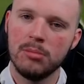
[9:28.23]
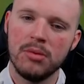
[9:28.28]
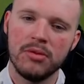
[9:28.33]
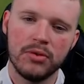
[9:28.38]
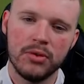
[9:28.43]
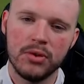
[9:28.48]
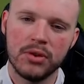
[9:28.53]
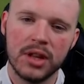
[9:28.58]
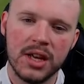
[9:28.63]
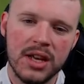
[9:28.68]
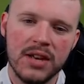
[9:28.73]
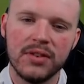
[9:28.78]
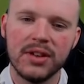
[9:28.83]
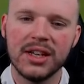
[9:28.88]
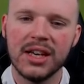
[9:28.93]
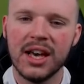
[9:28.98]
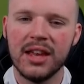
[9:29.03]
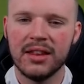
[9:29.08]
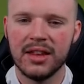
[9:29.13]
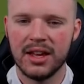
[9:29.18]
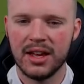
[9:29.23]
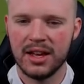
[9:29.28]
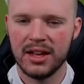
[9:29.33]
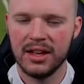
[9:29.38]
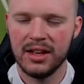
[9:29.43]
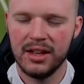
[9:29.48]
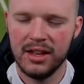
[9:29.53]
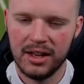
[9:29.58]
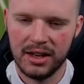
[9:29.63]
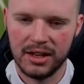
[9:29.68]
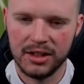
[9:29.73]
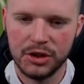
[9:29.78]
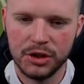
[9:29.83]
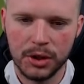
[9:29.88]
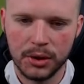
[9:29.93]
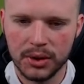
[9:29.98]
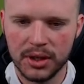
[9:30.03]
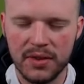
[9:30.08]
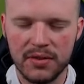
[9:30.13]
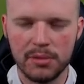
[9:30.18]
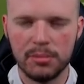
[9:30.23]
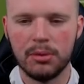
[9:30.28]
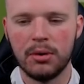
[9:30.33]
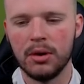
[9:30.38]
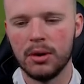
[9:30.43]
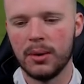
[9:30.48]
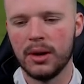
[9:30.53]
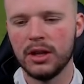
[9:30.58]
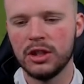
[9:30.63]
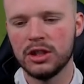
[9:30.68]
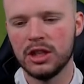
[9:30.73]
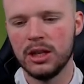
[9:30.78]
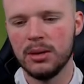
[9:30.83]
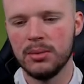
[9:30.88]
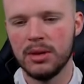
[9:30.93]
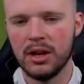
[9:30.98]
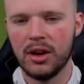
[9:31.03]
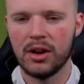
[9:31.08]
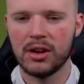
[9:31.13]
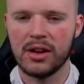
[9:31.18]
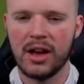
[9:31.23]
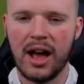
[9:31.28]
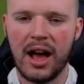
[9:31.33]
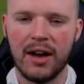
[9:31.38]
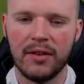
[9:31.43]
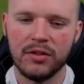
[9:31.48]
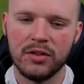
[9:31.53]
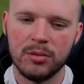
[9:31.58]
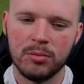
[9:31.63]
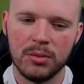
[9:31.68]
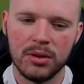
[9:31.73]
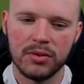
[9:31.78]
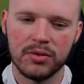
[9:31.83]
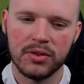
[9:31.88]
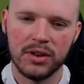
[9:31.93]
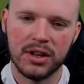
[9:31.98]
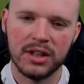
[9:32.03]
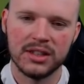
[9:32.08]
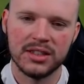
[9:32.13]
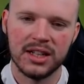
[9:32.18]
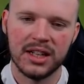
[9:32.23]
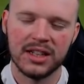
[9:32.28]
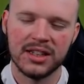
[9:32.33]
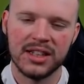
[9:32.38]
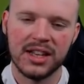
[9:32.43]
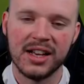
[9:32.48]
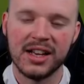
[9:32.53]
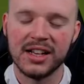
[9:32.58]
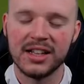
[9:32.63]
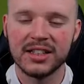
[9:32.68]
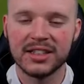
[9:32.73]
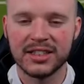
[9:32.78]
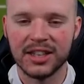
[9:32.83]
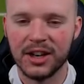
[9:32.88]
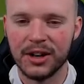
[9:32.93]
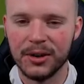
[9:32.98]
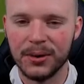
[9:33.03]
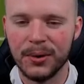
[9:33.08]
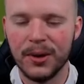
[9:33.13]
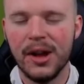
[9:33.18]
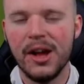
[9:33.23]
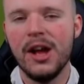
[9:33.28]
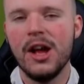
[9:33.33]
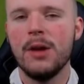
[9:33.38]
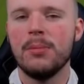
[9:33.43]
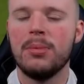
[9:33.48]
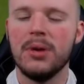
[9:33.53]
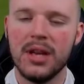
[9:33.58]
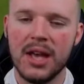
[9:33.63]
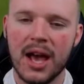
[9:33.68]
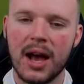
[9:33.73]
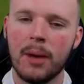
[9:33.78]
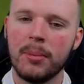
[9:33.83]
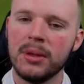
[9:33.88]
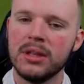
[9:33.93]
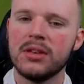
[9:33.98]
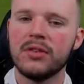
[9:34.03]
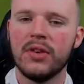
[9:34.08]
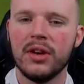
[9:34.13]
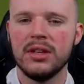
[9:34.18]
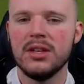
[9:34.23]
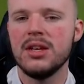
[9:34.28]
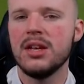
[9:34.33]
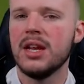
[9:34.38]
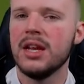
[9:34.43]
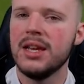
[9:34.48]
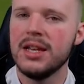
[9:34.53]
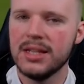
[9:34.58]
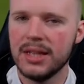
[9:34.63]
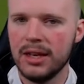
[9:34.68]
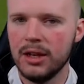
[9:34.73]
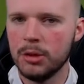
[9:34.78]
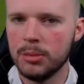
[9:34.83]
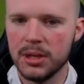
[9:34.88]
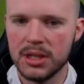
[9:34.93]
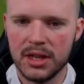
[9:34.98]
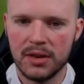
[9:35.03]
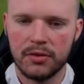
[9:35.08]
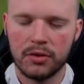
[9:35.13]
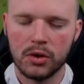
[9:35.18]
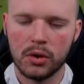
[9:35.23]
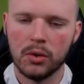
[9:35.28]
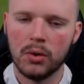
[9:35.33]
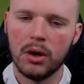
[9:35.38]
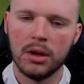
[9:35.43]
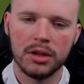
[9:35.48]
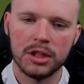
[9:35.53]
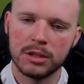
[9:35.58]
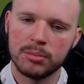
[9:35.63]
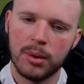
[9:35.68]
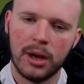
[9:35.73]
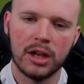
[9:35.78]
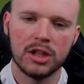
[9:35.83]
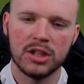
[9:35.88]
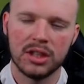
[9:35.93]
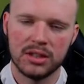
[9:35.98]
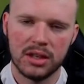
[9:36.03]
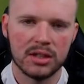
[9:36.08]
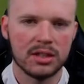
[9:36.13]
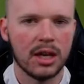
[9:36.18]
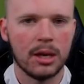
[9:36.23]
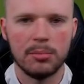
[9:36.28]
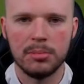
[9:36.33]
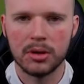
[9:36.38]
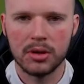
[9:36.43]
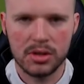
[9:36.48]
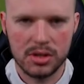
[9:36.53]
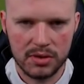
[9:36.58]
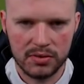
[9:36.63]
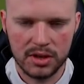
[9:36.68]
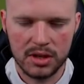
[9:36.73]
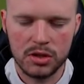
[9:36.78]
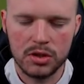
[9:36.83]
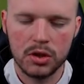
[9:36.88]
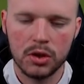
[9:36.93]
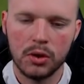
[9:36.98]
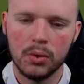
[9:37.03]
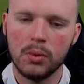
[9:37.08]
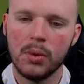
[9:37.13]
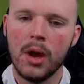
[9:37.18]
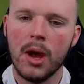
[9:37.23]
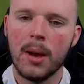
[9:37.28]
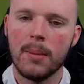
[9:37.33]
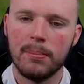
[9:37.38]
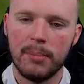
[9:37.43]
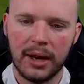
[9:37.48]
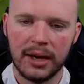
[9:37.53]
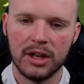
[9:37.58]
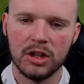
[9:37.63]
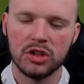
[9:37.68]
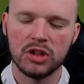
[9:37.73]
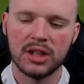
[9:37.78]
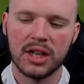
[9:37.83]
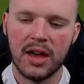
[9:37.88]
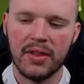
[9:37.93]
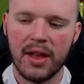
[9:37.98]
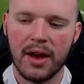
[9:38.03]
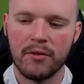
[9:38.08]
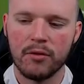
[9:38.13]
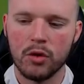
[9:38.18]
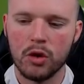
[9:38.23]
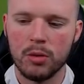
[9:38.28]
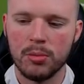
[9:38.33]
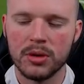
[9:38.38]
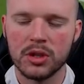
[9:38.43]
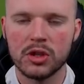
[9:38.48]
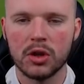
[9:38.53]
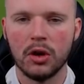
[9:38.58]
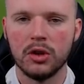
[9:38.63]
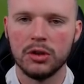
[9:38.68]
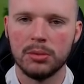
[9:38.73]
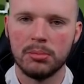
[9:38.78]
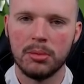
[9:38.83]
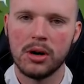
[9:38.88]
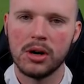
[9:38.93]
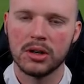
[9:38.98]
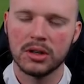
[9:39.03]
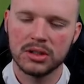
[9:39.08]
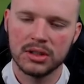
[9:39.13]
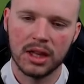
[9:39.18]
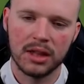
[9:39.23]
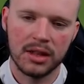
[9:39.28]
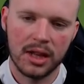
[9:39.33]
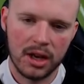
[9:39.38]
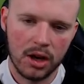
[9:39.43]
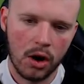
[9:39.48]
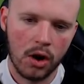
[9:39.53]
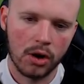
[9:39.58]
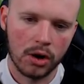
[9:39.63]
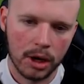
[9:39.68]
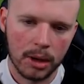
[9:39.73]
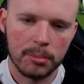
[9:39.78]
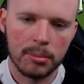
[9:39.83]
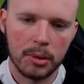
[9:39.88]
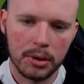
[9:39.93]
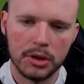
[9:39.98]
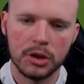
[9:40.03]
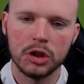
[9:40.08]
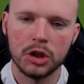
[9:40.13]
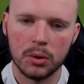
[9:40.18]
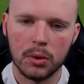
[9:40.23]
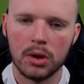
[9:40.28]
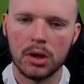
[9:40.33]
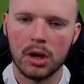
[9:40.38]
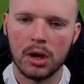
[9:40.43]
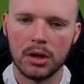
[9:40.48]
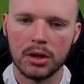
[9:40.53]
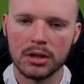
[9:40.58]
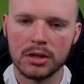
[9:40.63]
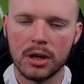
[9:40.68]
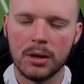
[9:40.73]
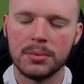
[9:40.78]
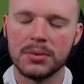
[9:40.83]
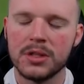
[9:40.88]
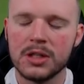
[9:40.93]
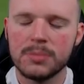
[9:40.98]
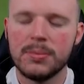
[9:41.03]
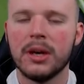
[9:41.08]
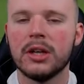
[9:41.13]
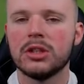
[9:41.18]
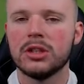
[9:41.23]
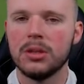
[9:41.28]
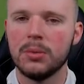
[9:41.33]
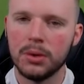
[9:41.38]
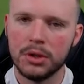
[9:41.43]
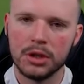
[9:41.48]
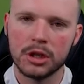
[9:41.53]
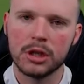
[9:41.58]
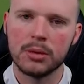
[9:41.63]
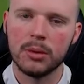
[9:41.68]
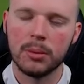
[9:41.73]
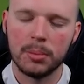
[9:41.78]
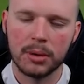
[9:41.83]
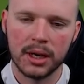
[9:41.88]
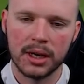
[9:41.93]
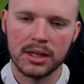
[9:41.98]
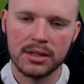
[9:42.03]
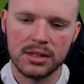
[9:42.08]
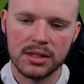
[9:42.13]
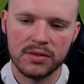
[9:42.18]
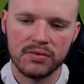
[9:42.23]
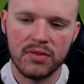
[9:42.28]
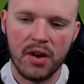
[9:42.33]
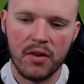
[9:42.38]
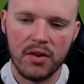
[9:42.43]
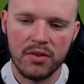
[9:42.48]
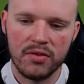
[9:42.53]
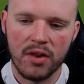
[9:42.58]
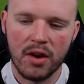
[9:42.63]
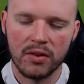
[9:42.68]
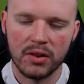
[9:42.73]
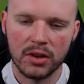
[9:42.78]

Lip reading: on them before they even get there. and you don't give the ball away cheaply like I have done with Ferdinand there. So, but yeah, I mean, defending, it is a little bit difficult on this patch, as I said, because if they do manage to get that room inside your box, that they are going to punish you a lot of the times, especially when you come up against these very,